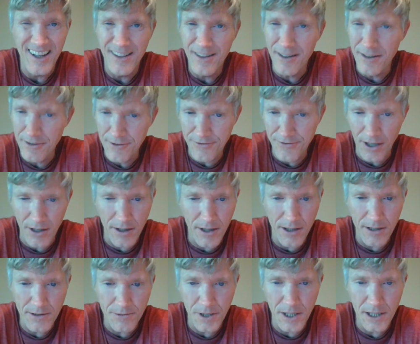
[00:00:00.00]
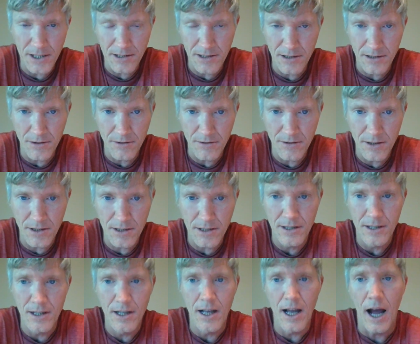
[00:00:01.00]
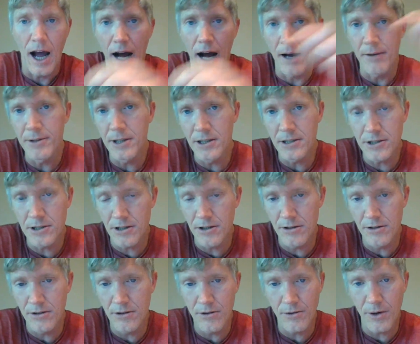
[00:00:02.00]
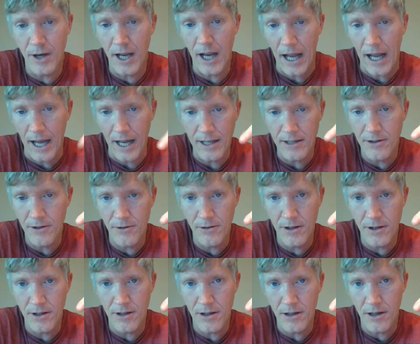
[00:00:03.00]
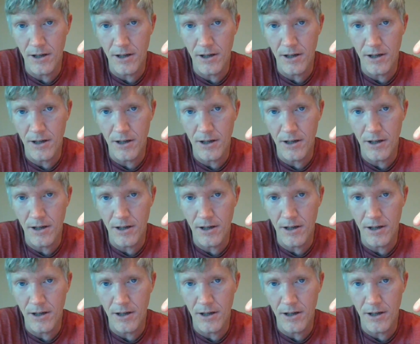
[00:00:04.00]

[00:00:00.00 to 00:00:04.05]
There's various ways to do that. I'm going to show you the way I do it.